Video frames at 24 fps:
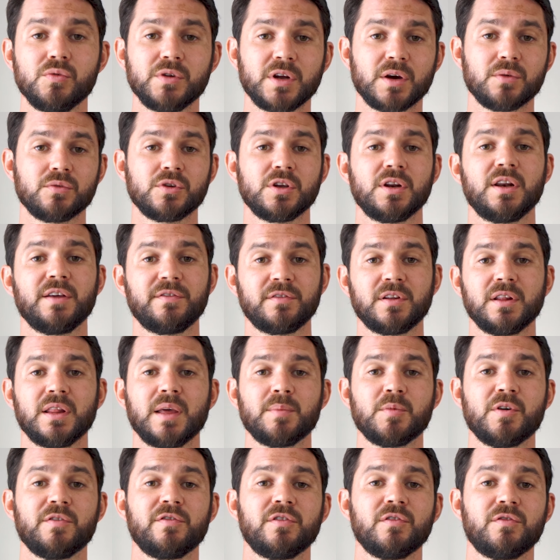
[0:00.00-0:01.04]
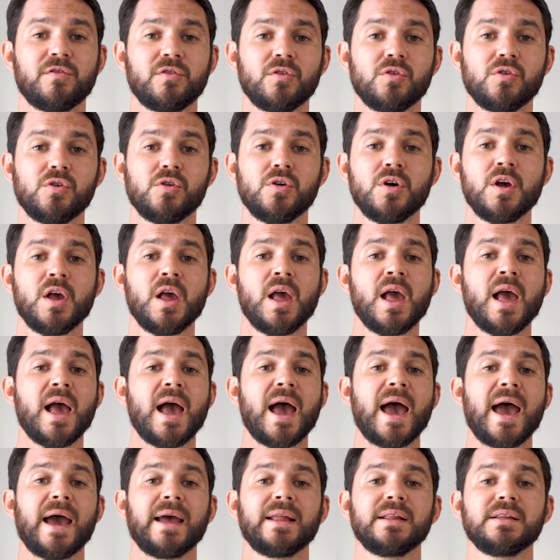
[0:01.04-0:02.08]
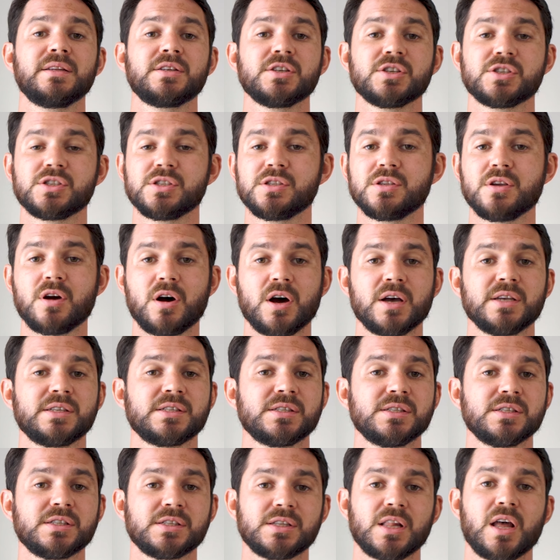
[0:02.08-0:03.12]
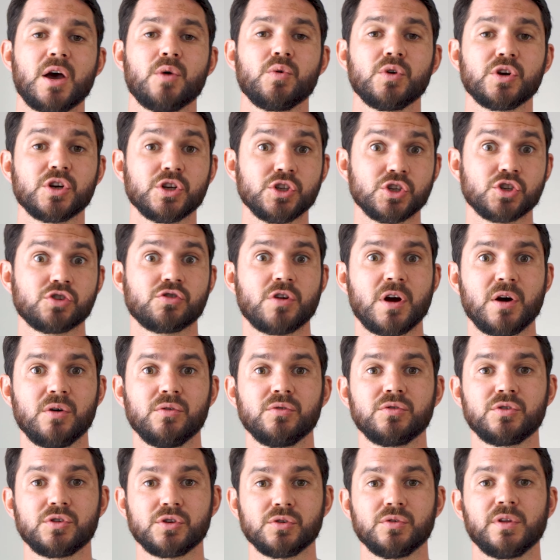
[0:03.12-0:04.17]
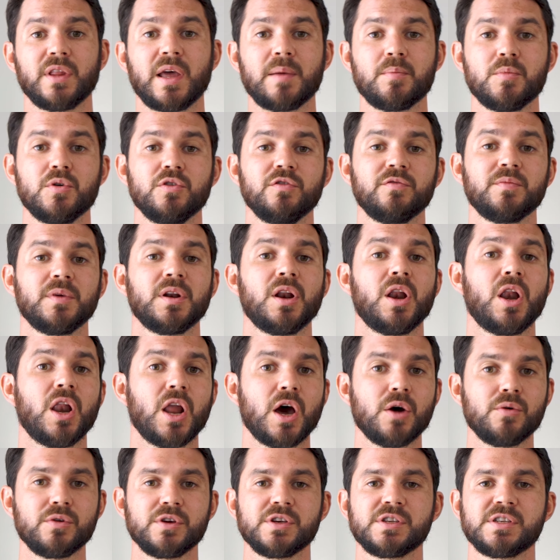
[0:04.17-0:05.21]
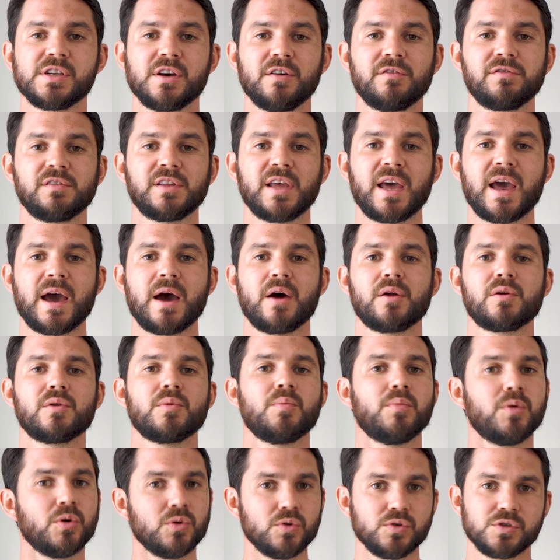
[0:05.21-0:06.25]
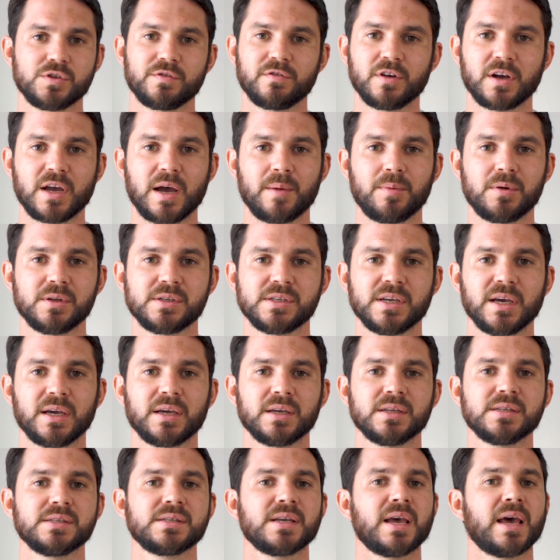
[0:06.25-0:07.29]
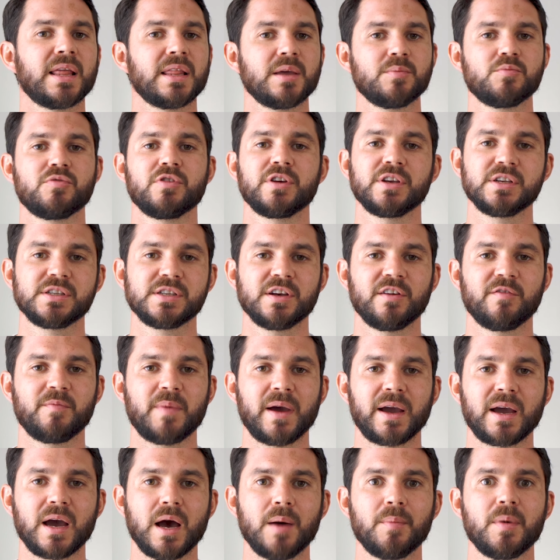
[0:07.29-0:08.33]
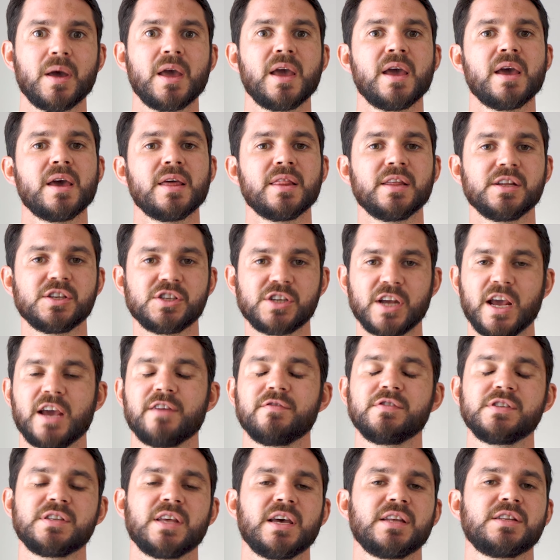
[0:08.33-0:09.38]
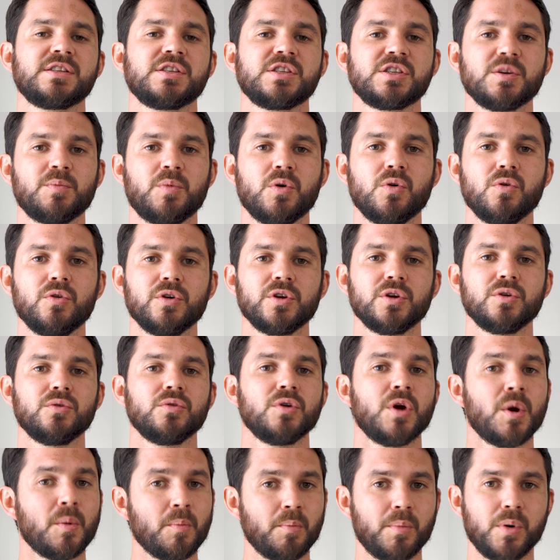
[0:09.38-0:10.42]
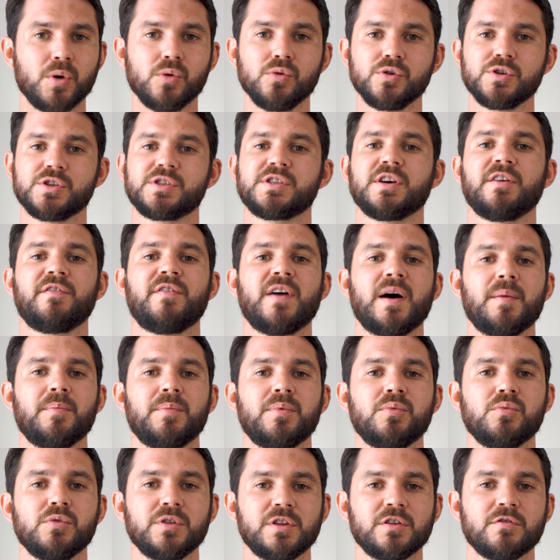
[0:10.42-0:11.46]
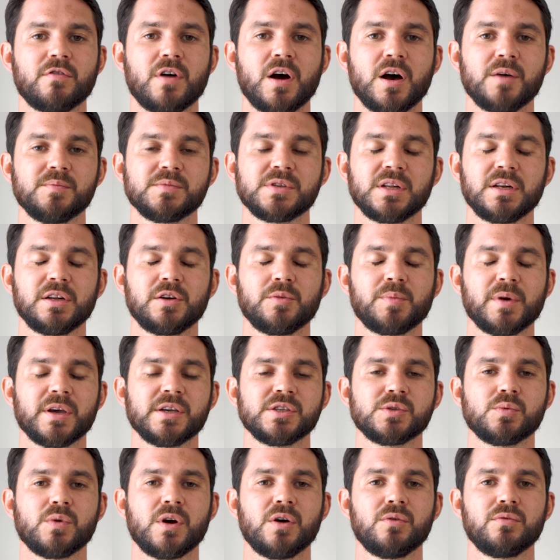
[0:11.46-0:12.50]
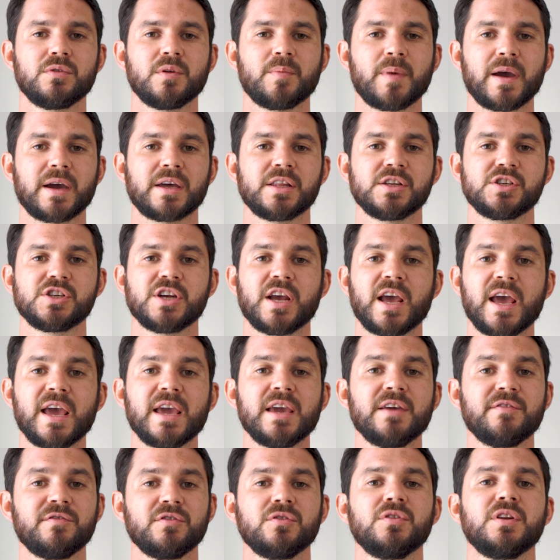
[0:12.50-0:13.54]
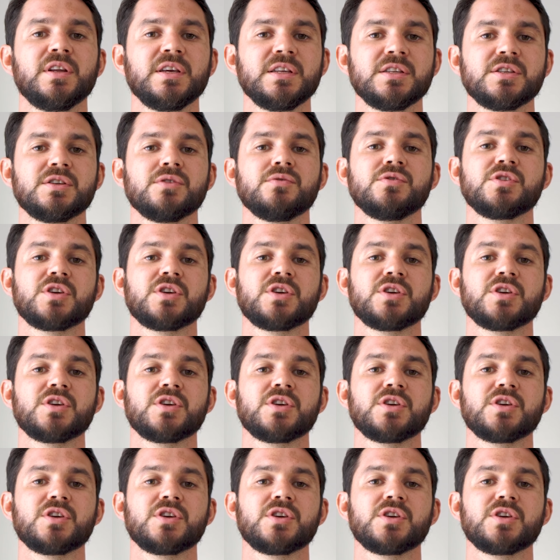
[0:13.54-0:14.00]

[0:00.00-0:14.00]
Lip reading: We don't want you lifting them off the floor, and just nice and slow and controlled doing that movement. Lower yourself down, pause for a couple of seconds, and then bring yourself back up. The chair is there to support you. Pull yourself up with your arms a little bit as well with the back of the chair if you need to.